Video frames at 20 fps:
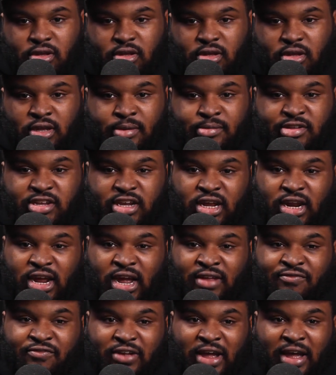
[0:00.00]
You know what I'm saying?
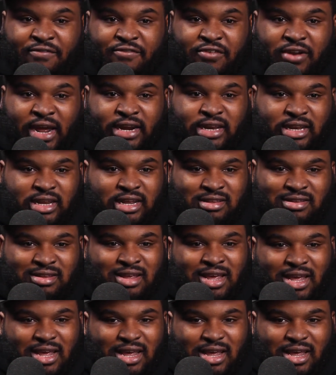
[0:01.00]
I feel like it's,
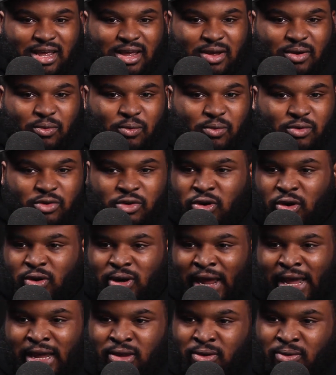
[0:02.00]

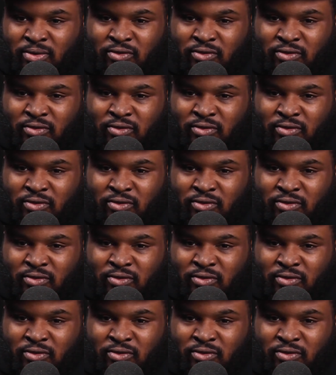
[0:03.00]
like